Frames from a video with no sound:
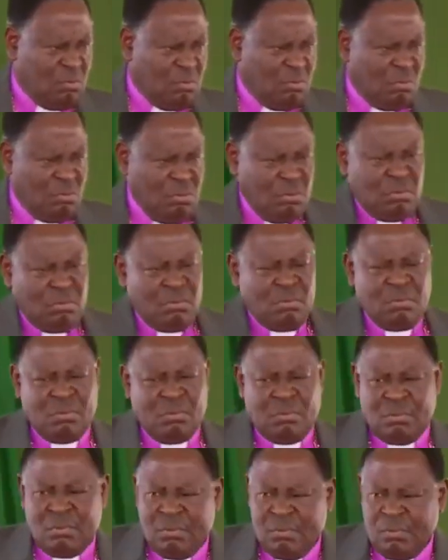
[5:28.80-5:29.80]

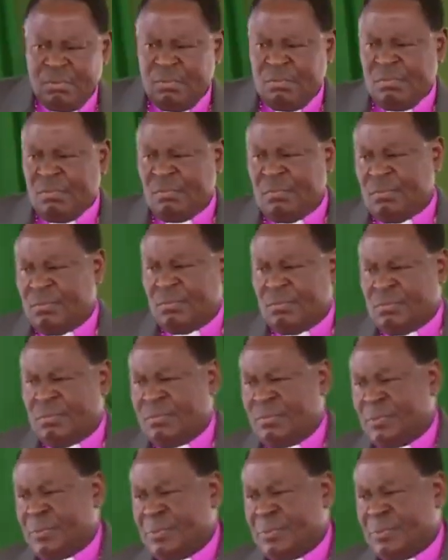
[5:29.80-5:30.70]
Nobody speaks.